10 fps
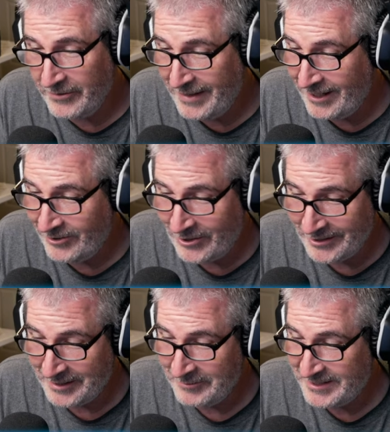how long
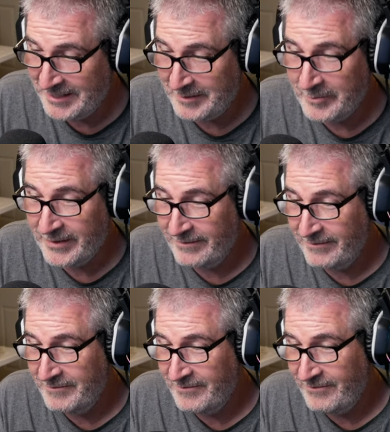it would take, but
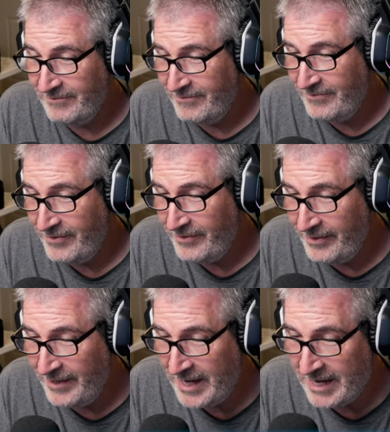
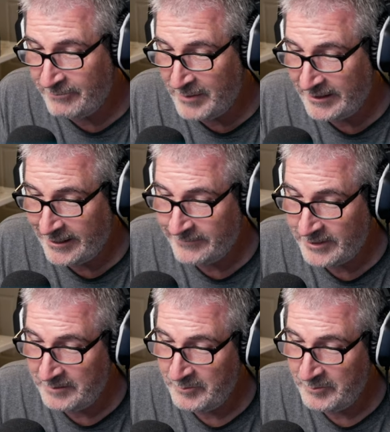half my lifetime.